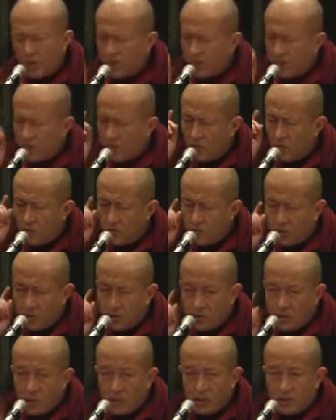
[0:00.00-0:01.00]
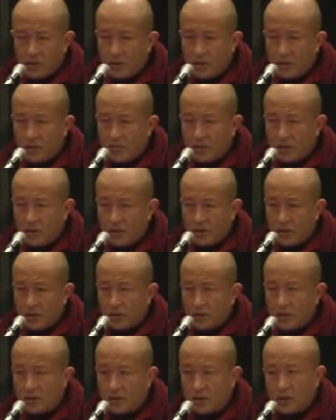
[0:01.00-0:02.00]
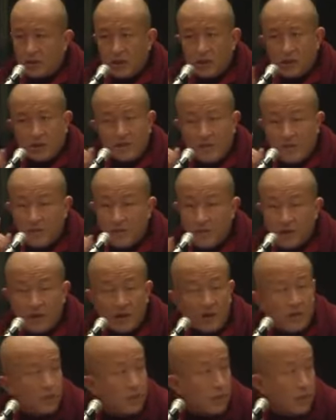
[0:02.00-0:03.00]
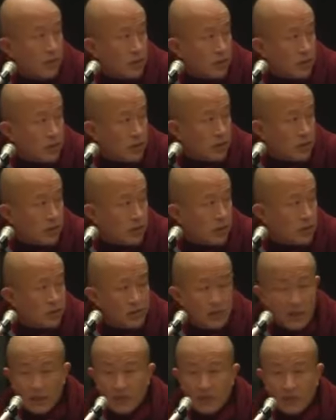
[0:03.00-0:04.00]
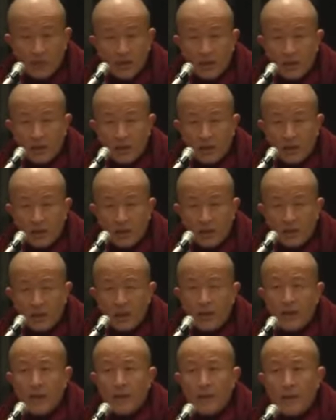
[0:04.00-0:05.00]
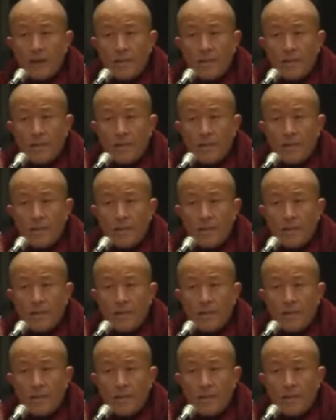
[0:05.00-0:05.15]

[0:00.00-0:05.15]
Of course, in the Dharma studies, that's very important. Same thing here.